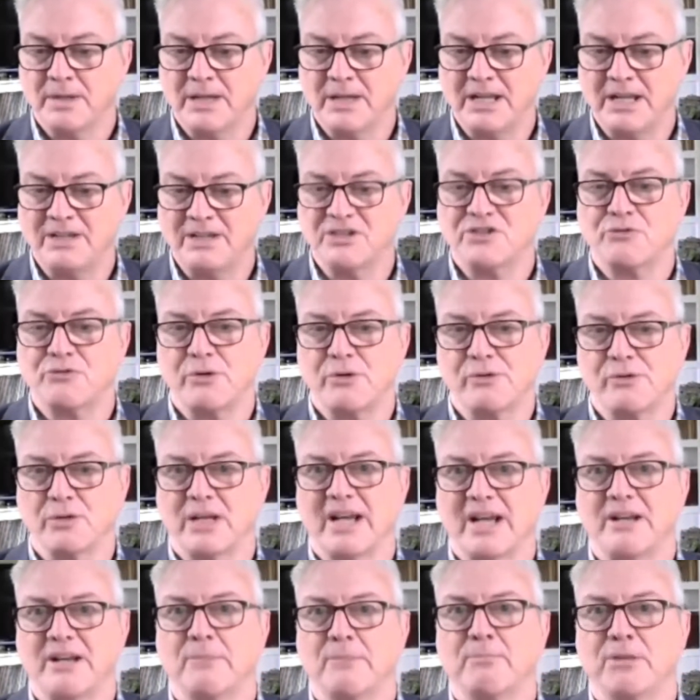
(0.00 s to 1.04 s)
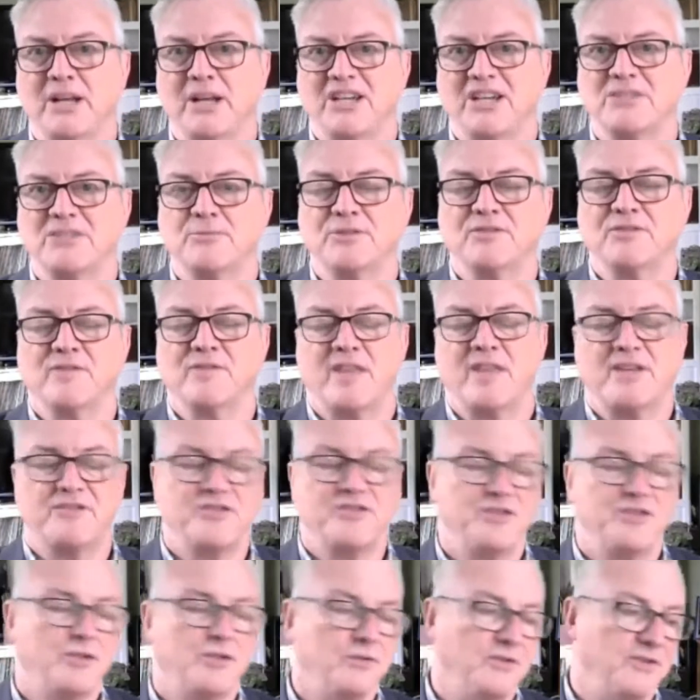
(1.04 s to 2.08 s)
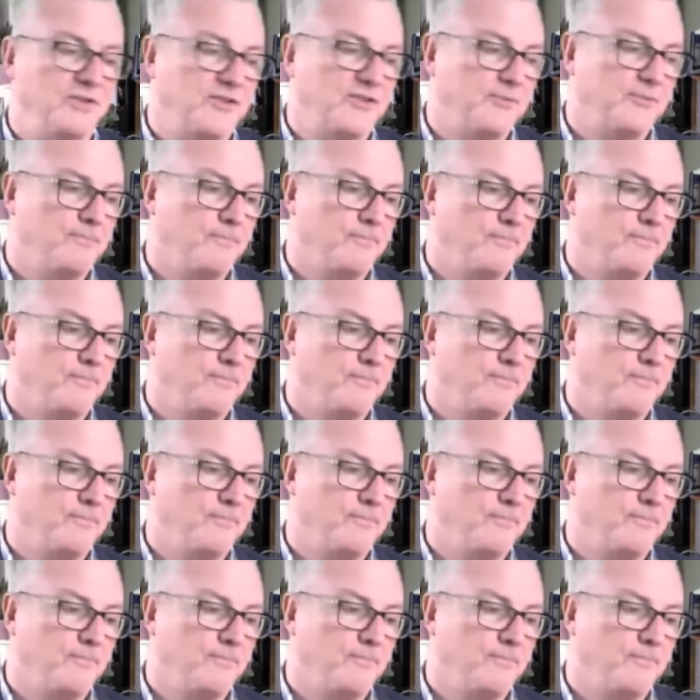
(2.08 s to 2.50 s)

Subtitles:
industry-related placements for those students?